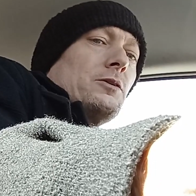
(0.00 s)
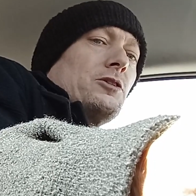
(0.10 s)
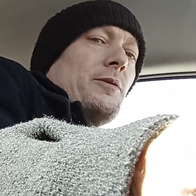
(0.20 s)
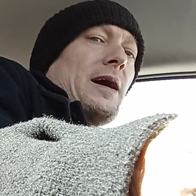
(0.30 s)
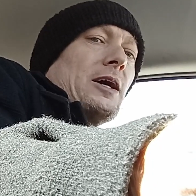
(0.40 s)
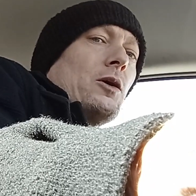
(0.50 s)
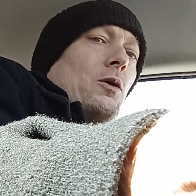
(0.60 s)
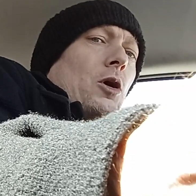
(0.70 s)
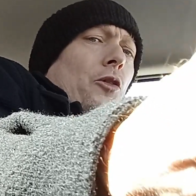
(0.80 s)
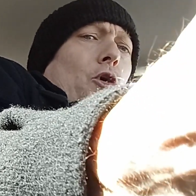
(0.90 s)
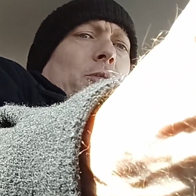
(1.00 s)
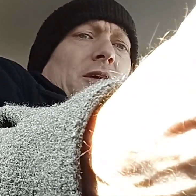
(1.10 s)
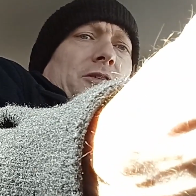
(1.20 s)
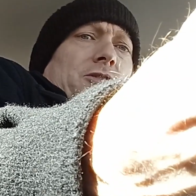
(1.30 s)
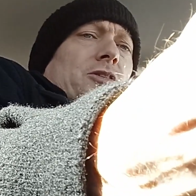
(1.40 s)
tobacco, although I
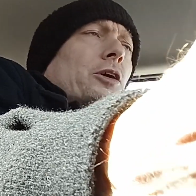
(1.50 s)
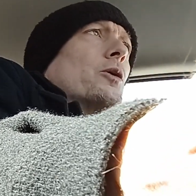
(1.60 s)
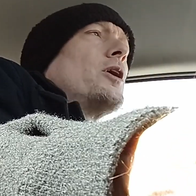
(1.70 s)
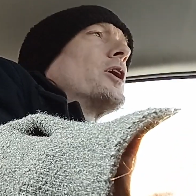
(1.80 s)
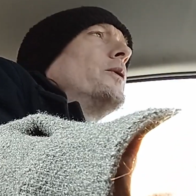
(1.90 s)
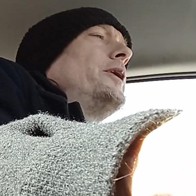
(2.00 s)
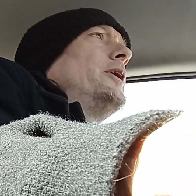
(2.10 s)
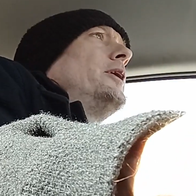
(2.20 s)
believe this is Nicaraguan.